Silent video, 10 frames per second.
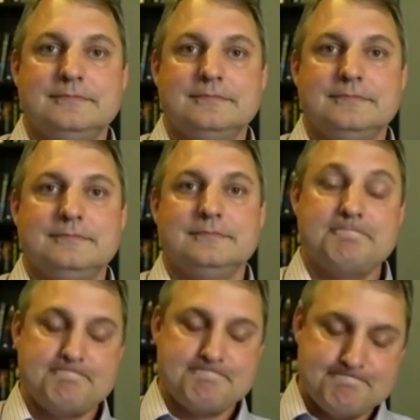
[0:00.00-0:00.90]

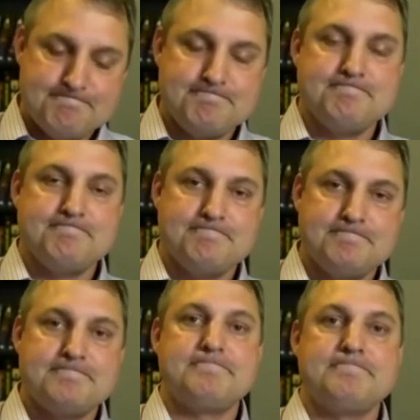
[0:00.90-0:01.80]

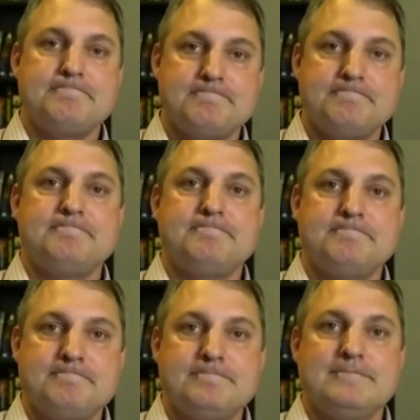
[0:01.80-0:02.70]

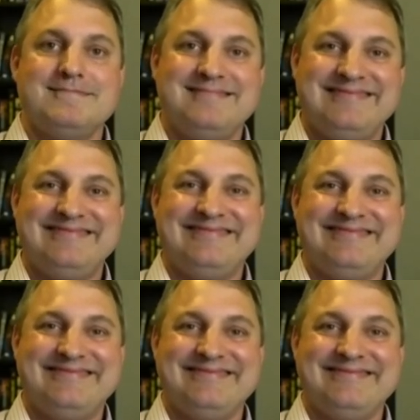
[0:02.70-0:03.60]

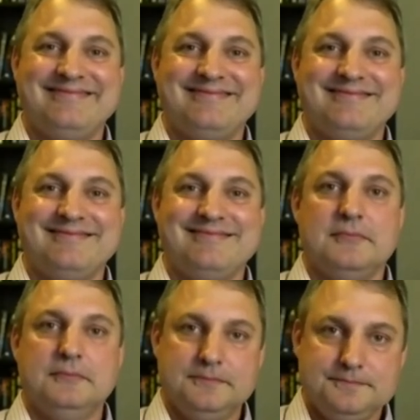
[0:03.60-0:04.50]

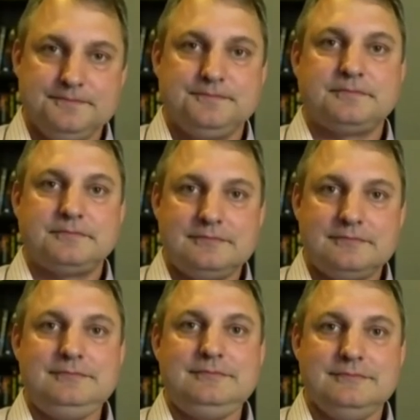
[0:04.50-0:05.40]
(not speaking)